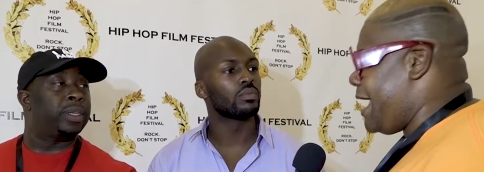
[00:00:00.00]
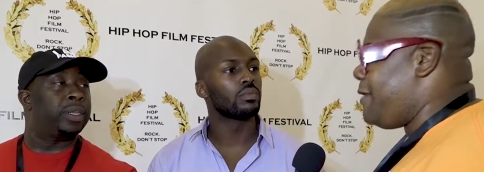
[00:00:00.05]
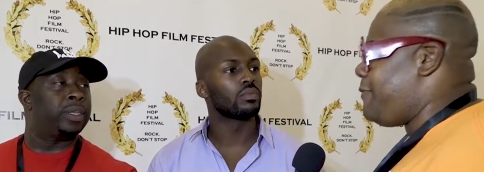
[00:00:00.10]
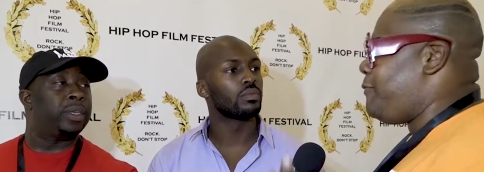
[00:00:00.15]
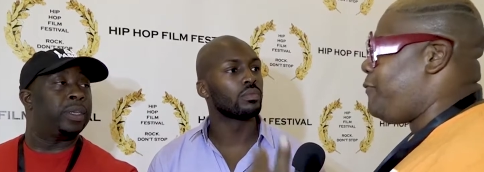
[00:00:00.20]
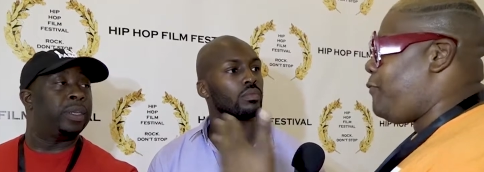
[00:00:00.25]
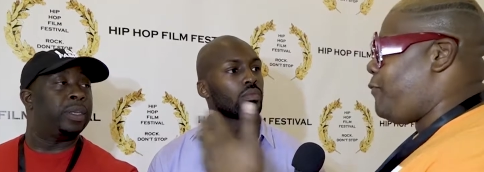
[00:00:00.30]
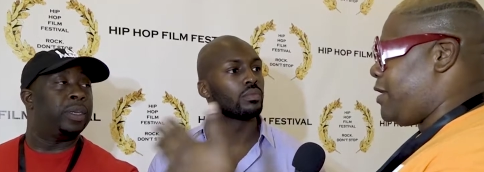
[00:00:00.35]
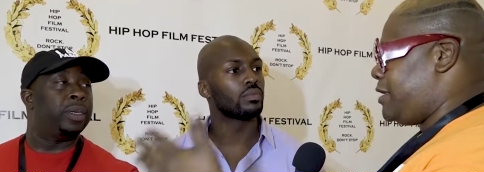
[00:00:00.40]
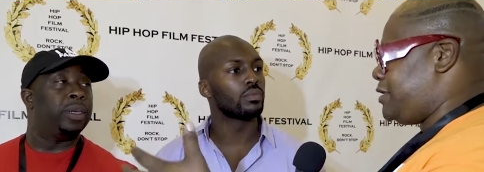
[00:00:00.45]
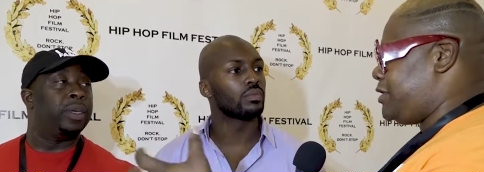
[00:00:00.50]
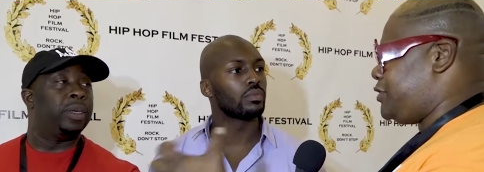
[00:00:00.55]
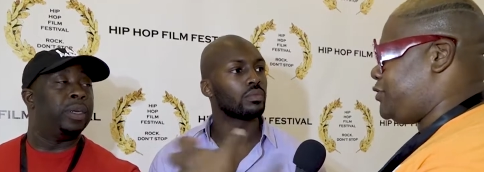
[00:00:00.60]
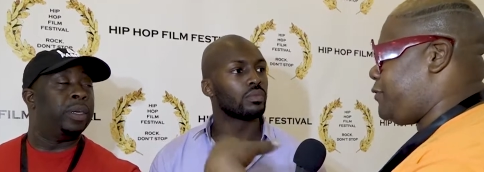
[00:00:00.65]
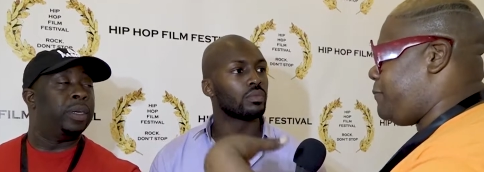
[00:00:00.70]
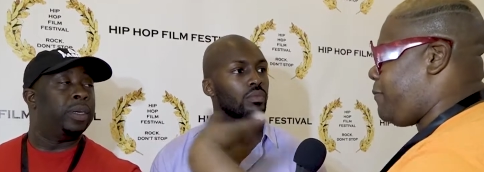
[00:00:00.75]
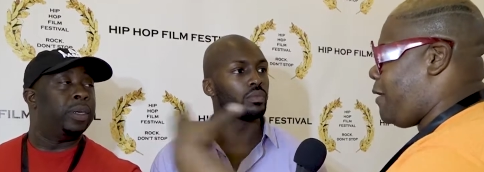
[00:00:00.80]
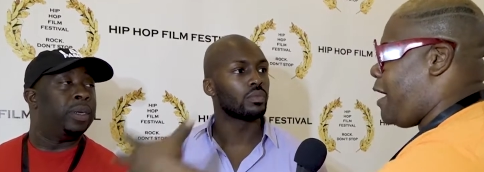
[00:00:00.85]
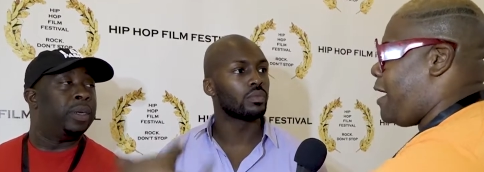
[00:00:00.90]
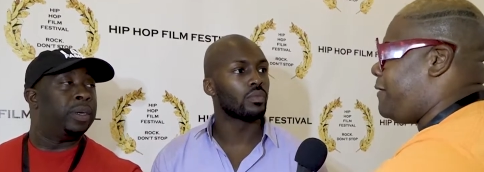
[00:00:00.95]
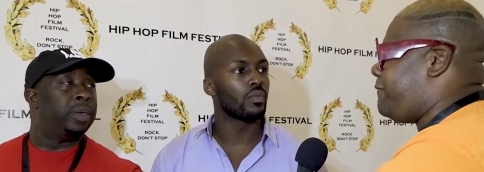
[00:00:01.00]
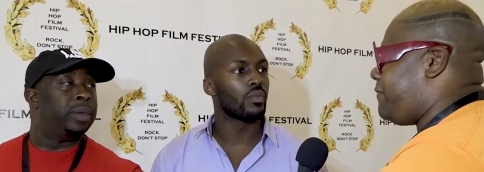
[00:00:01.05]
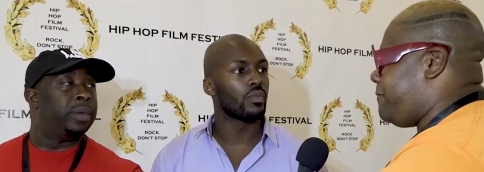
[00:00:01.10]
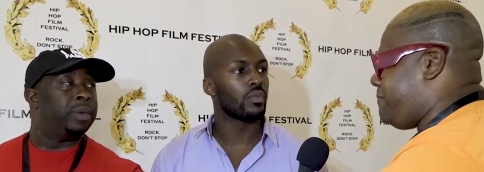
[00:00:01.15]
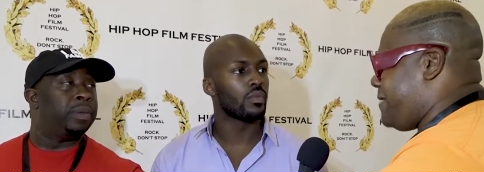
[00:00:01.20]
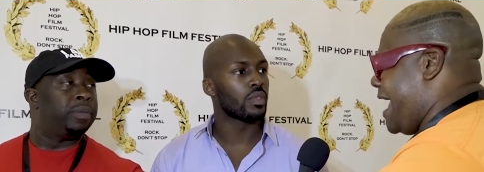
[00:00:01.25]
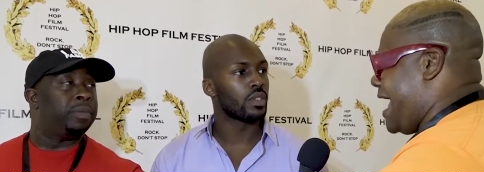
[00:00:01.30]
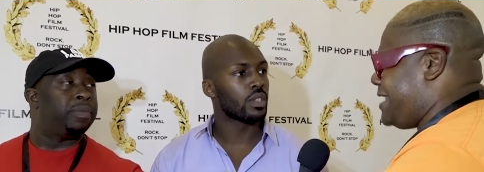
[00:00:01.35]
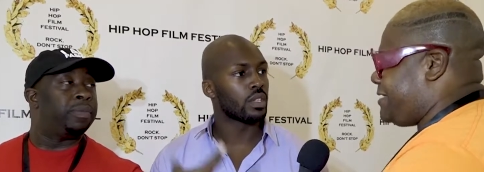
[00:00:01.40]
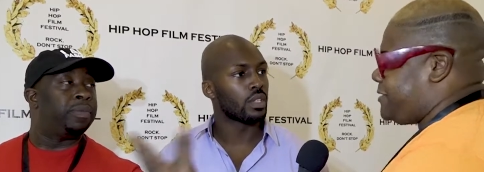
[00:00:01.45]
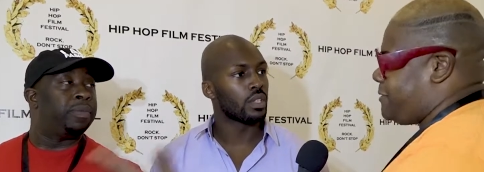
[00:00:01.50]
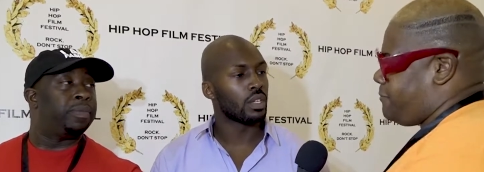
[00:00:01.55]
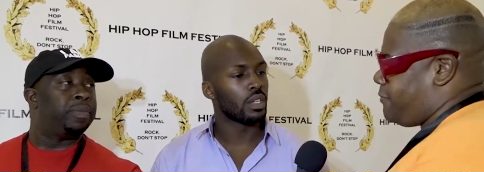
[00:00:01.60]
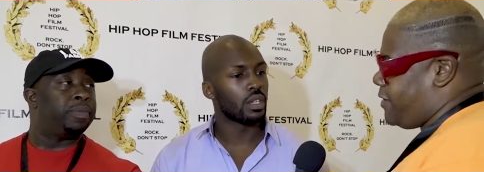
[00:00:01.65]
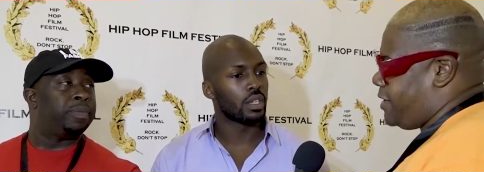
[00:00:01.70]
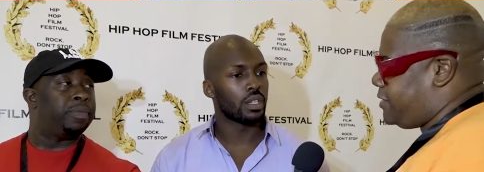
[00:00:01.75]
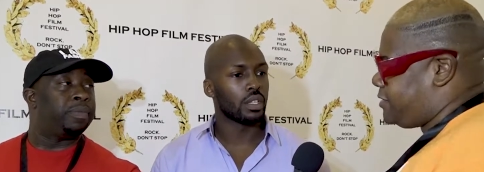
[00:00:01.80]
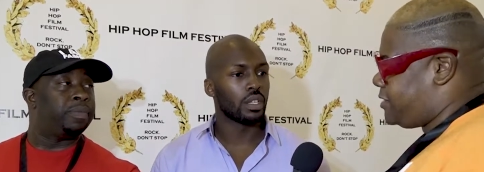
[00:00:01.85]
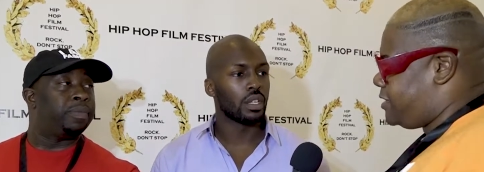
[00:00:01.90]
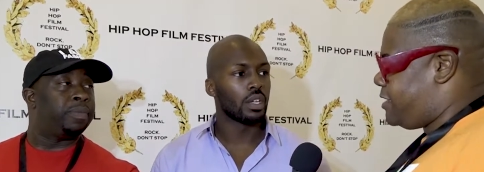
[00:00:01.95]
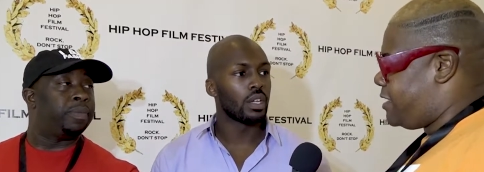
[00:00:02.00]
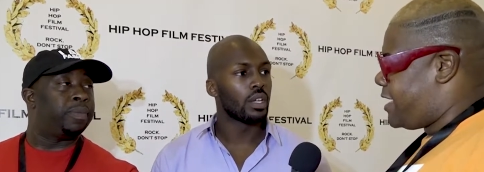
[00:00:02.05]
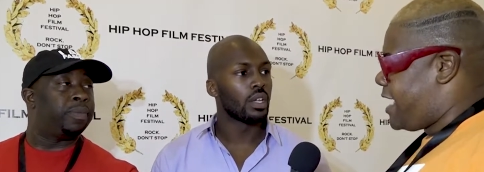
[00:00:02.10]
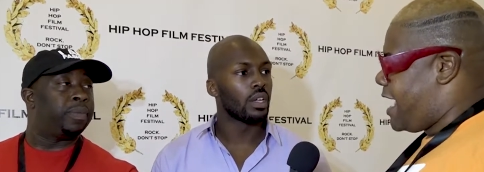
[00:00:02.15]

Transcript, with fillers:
Speaker 1: and what did you borrow from that to bring to your